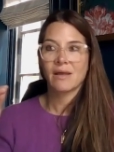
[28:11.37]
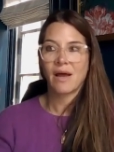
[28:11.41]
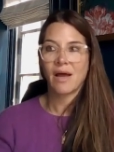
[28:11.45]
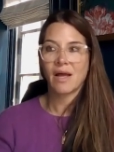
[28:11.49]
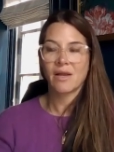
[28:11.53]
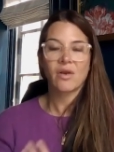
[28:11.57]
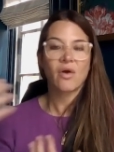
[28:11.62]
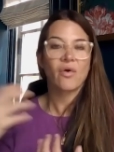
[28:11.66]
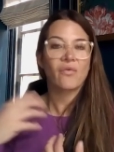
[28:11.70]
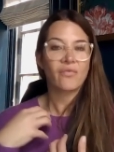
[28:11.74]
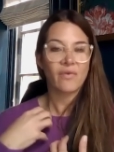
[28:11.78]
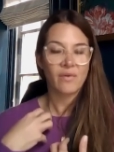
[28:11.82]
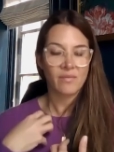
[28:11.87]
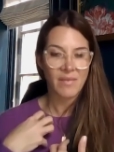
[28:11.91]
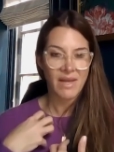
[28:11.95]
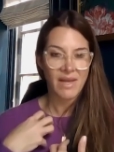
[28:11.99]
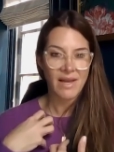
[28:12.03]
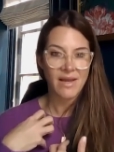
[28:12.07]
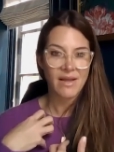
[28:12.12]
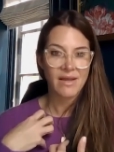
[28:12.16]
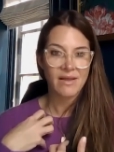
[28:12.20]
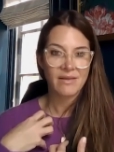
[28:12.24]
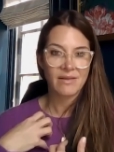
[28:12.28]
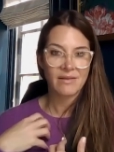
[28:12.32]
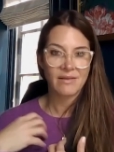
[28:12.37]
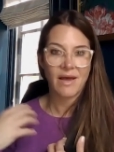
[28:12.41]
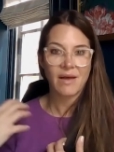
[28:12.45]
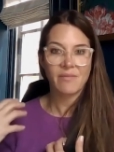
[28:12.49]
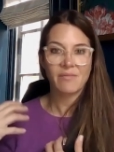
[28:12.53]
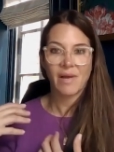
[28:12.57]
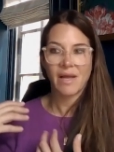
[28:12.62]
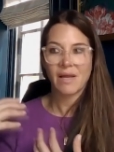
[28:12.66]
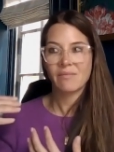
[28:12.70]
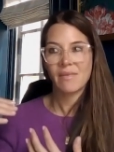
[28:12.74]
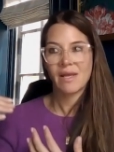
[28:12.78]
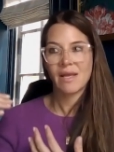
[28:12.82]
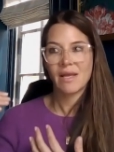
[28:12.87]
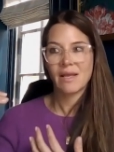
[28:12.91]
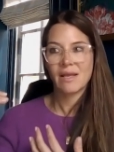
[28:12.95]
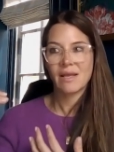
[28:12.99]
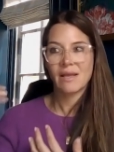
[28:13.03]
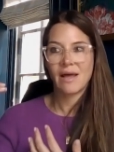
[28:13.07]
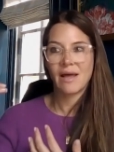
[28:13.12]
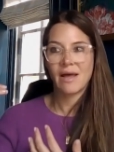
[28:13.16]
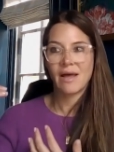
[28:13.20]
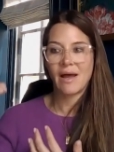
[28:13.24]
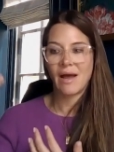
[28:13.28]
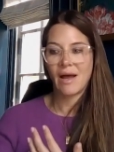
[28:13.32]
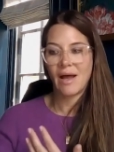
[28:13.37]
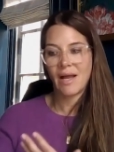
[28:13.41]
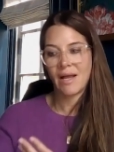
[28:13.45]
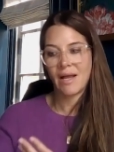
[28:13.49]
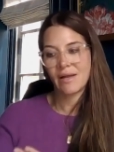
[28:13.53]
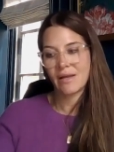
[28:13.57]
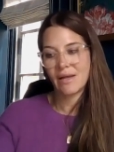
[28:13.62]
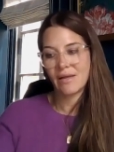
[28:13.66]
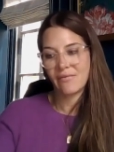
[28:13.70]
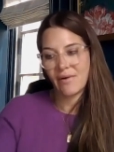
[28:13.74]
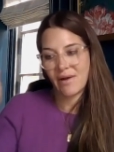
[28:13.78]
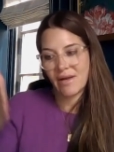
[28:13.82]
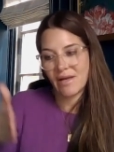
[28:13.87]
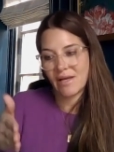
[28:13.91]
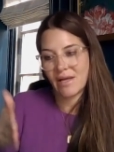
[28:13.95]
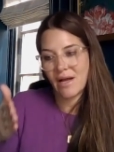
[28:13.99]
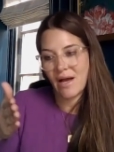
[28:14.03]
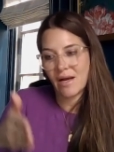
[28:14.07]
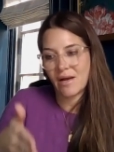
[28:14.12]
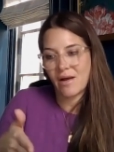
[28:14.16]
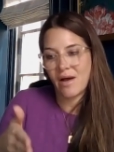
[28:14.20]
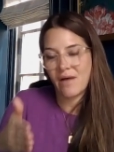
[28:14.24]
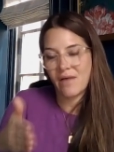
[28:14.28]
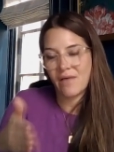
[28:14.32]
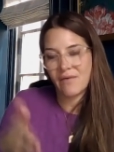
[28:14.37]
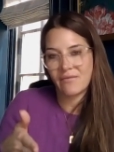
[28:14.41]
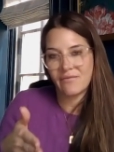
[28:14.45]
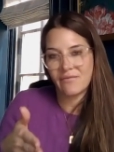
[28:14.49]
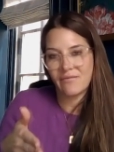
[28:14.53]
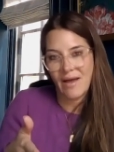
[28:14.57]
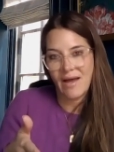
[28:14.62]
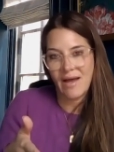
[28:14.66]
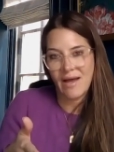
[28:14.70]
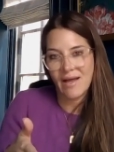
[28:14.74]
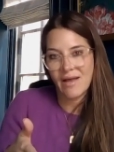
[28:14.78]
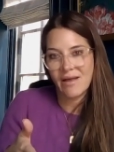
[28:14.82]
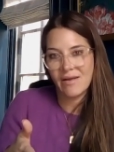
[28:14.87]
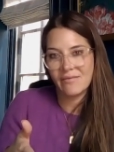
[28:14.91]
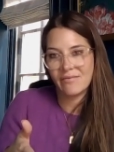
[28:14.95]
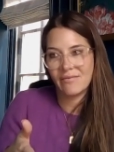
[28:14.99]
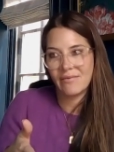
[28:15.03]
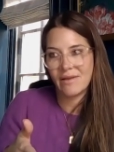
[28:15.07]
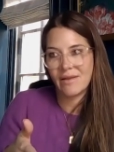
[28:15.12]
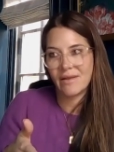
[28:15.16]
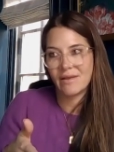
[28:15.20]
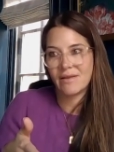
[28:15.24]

I know for me, that might mean that I if I cut off at five,